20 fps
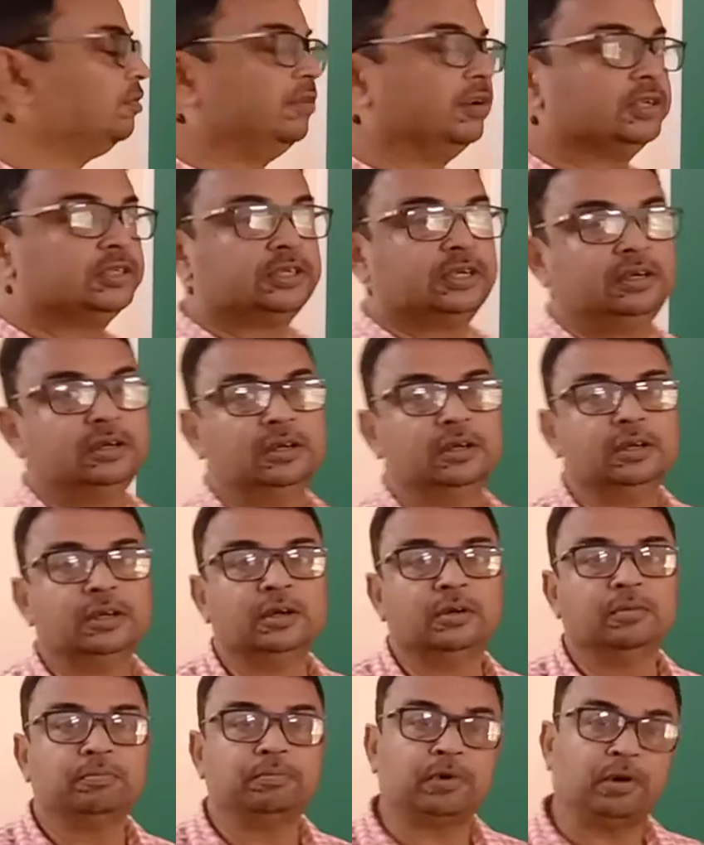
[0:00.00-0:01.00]
function
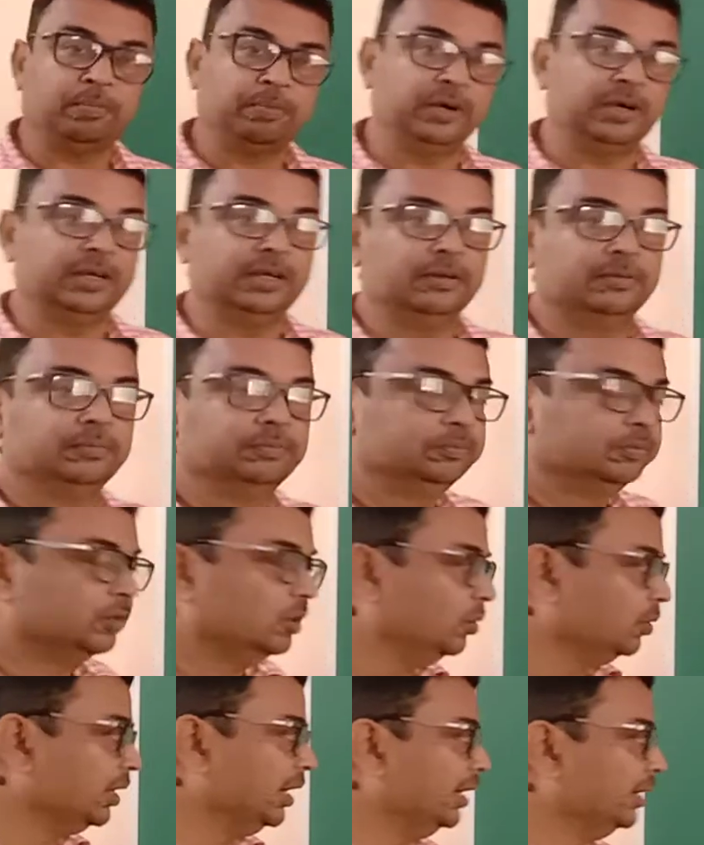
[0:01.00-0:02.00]
properly.
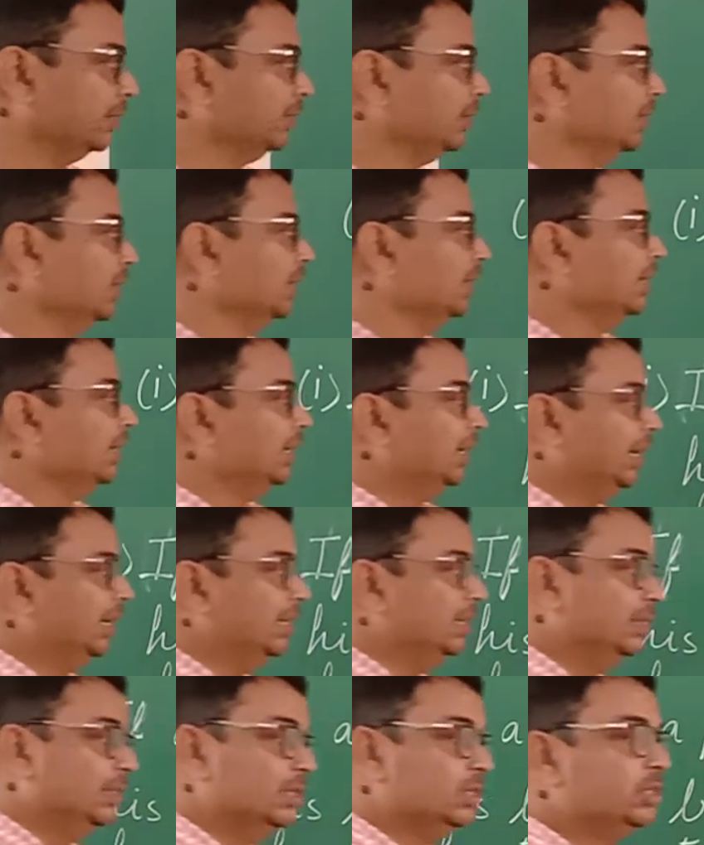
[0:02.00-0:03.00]
Okay,
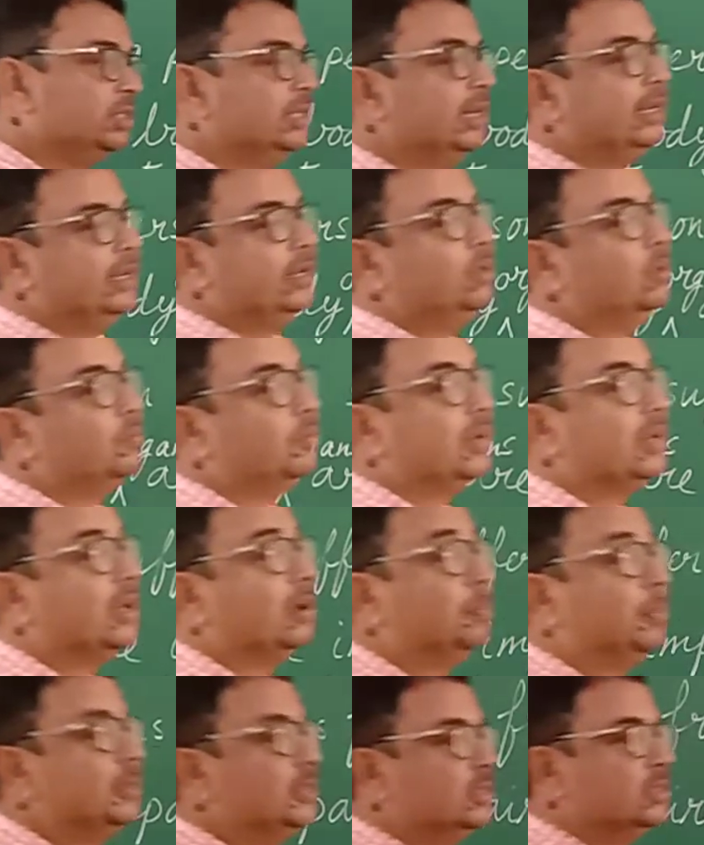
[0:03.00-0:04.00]
in this scenario what
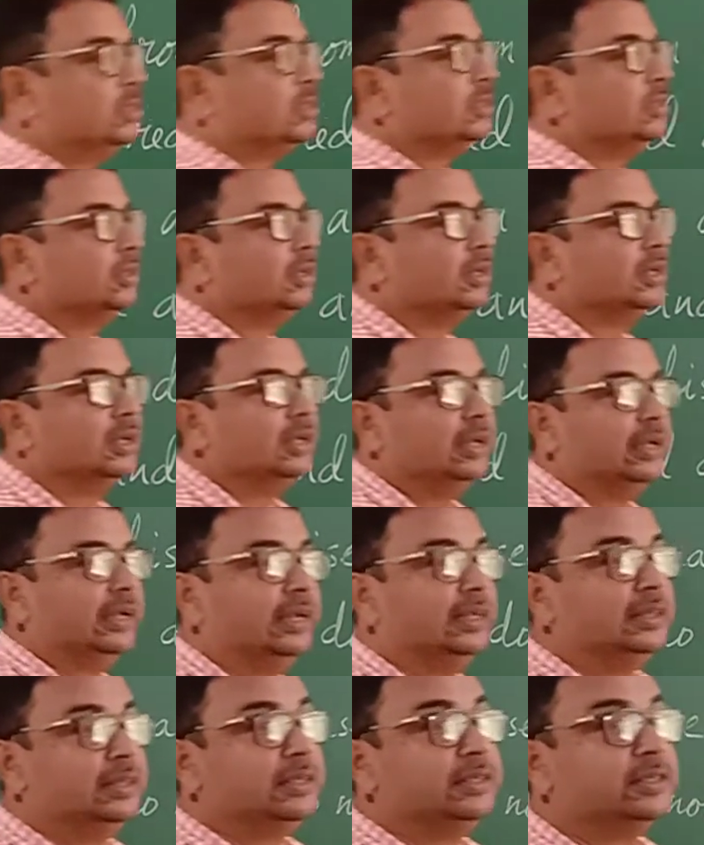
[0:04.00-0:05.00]
happens?
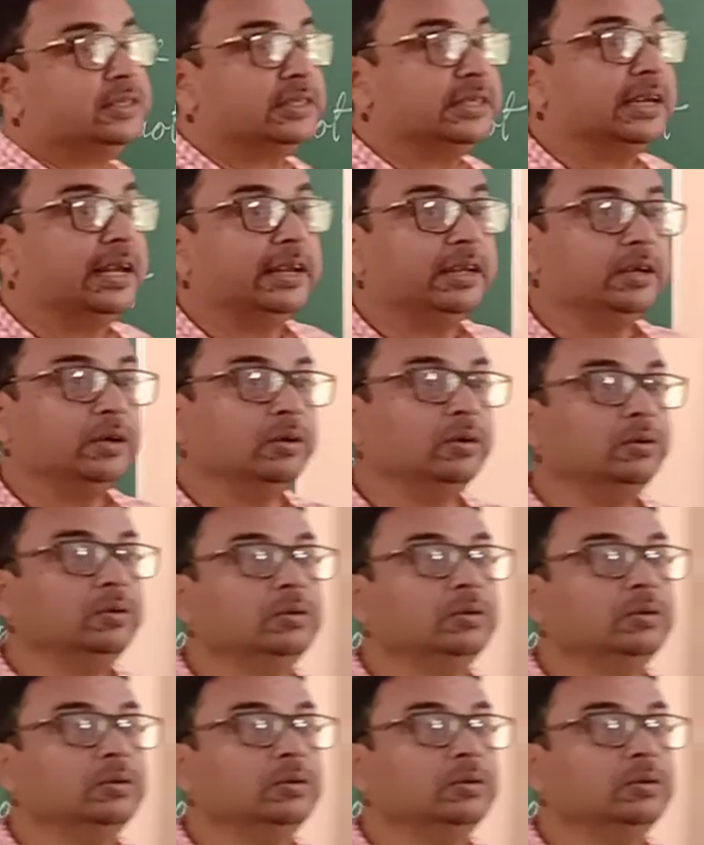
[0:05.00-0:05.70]
In this scenario,